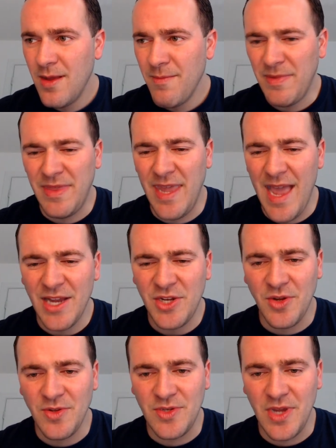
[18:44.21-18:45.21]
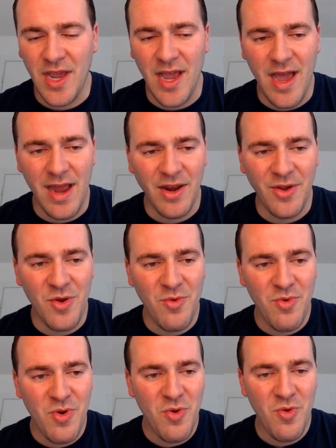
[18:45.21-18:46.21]
But the Astros, I don't know
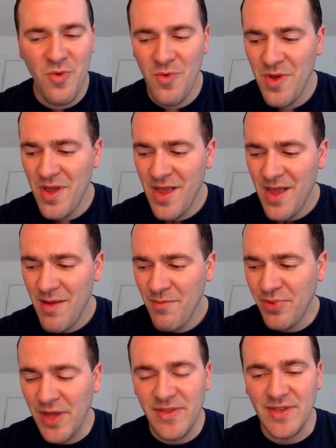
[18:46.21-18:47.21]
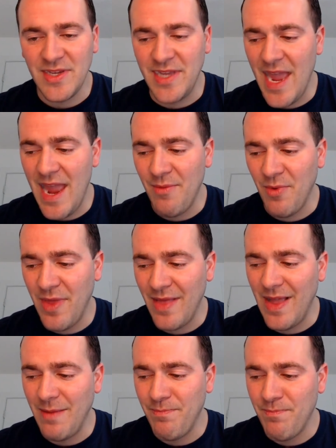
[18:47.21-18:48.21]
who play this game where they
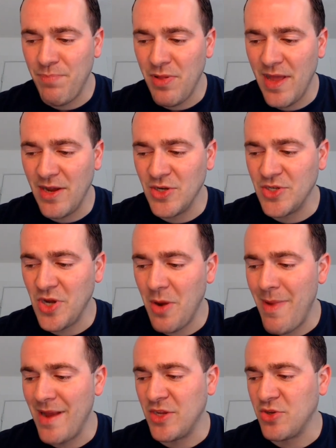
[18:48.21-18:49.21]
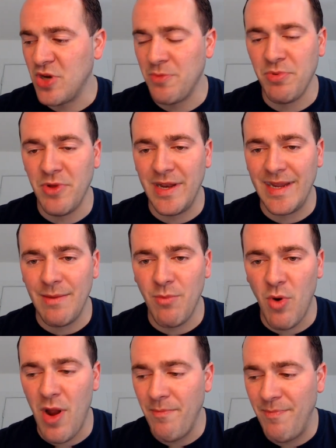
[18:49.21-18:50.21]
like players to go back to AAA to get
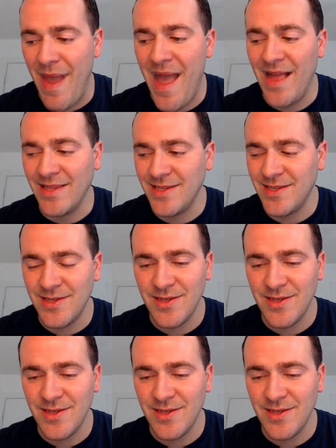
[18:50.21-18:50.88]
more at-bats.